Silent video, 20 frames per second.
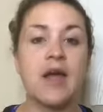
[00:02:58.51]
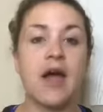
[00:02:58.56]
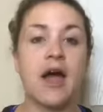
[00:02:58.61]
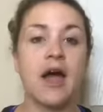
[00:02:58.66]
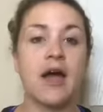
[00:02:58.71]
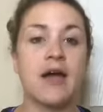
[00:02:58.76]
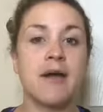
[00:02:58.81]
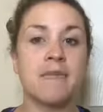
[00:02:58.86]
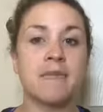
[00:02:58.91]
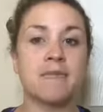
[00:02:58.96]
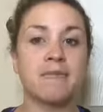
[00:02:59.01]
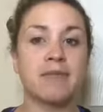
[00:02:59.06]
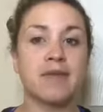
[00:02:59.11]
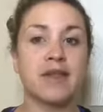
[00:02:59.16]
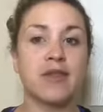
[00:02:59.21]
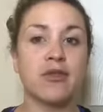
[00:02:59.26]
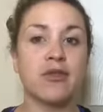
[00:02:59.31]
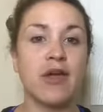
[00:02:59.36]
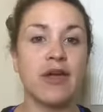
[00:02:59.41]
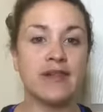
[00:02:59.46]
Um,
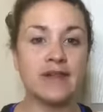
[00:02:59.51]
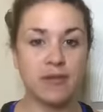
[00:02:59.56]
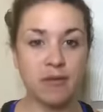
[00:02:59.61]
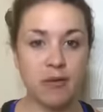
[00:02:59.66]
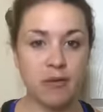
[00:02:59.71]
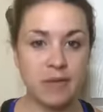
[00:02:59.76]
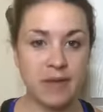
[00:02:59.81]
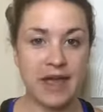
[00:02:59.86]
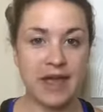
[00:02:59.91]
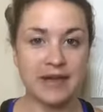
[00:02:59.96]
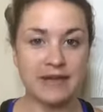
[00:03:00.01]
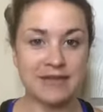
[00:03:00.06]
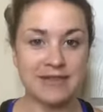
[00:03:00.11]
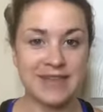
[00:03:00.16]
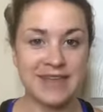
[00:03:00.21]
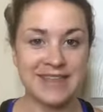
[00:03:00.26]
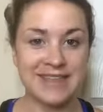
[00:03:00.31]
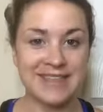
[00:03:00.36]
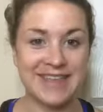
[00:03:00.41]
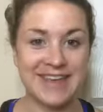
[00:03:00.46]
so that's why we can't
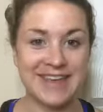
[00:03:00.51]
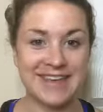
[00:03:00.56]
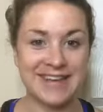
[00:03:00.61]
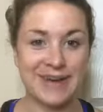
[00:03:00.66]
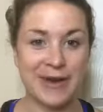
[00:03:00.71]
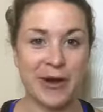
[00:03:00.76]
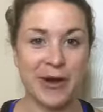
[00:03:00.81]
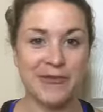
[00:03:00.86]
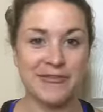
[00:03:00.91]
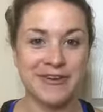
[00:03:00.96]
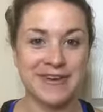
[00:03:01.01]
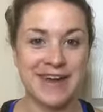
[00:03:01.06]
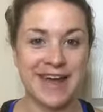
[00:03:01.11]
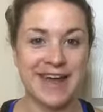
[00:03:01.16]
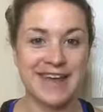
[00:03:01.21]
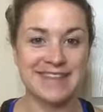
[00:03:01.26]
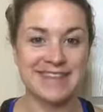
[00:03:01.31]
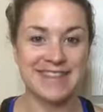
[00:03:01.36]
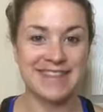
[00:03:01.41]
think that, you know, overnight